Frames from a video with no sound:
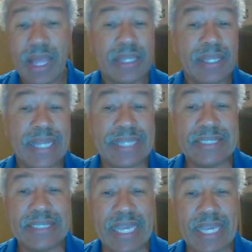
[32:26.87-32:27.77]

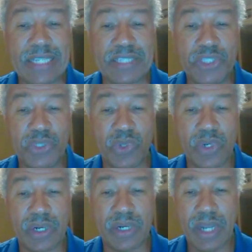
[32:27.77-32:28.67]
Let's say that
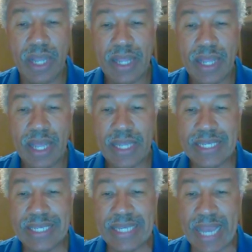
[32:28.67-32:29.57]
you're
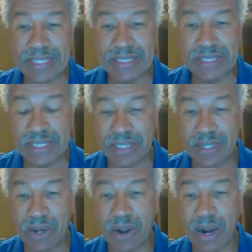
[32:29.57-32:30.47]
next to the
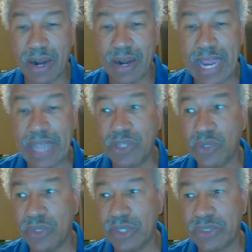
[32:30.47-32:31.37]
car and
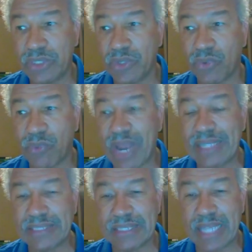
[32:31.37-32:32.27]
you look to your
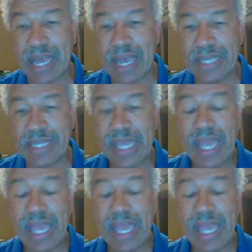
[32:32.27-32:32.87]
right side